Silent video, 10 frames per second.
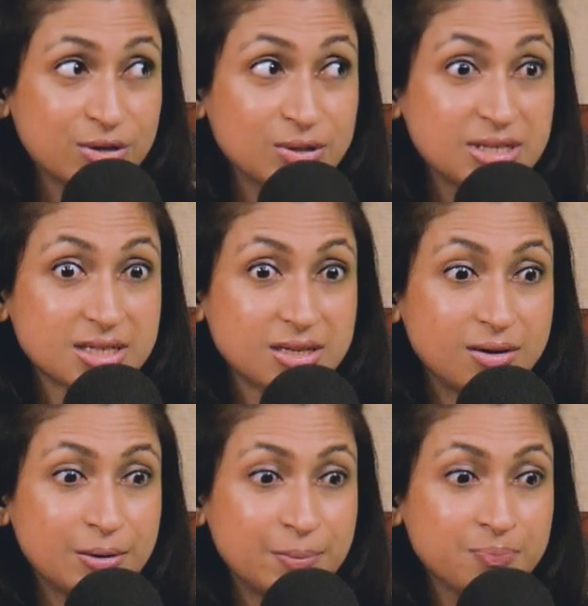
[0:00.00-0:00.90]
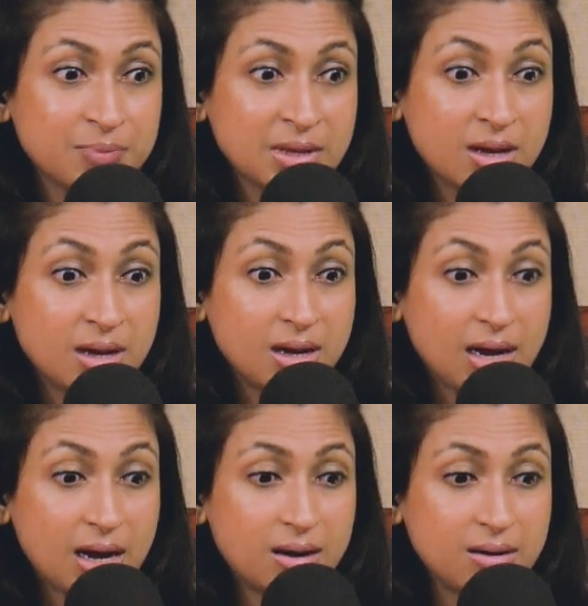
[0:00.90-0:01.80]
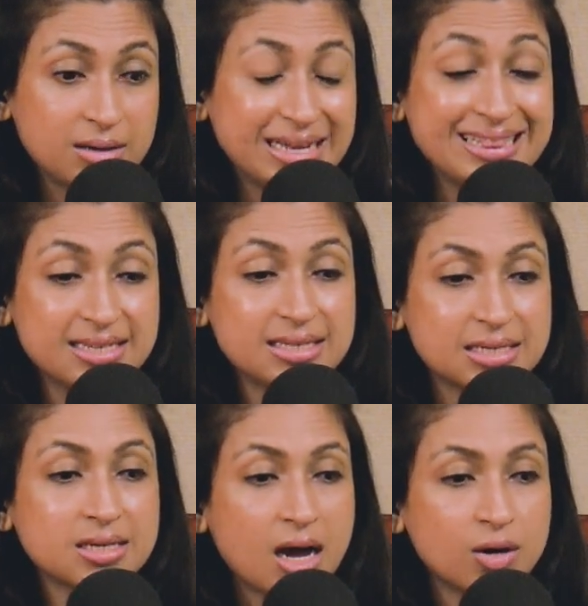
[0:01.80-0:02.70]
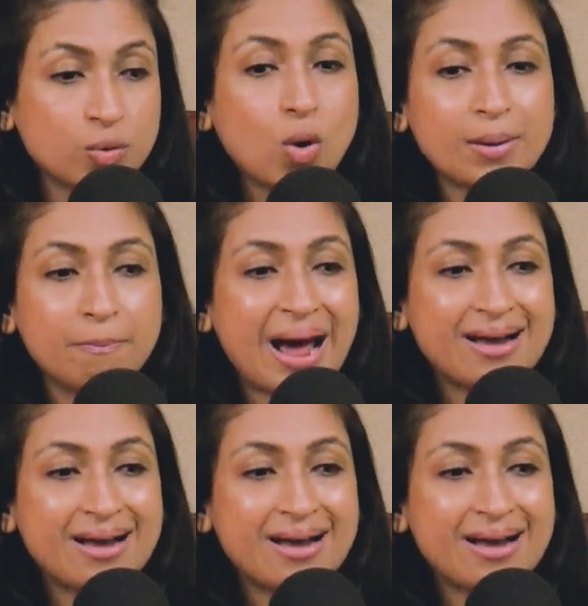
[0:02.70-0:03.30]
because in the start, what